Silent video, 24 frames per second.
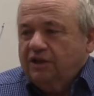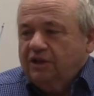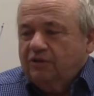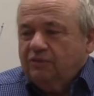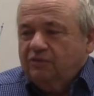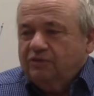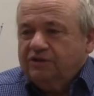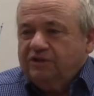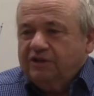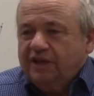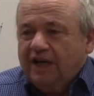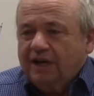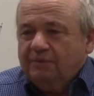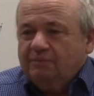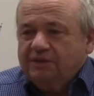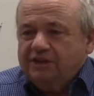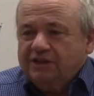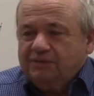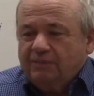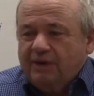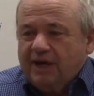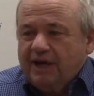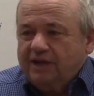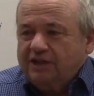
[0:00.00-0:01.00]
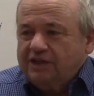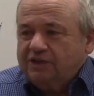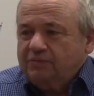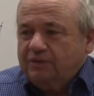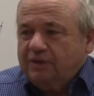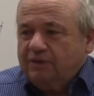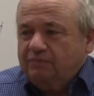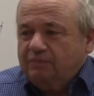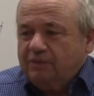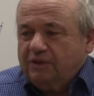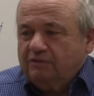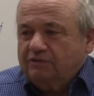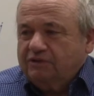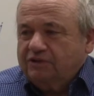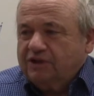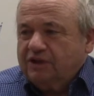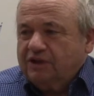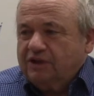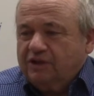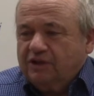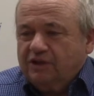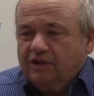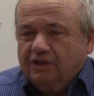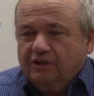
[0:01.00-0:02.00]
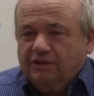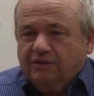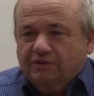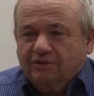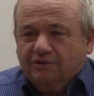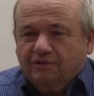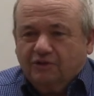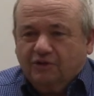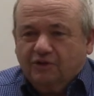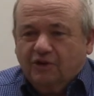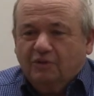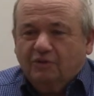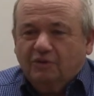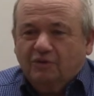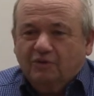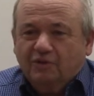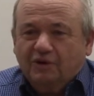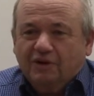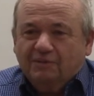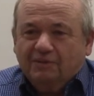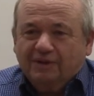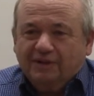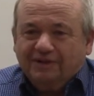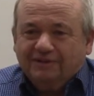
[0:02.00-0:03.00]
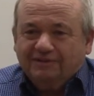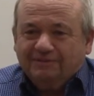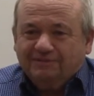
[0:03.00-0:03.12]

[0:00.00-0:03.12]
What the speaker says: was not mismanagement, but was global warming.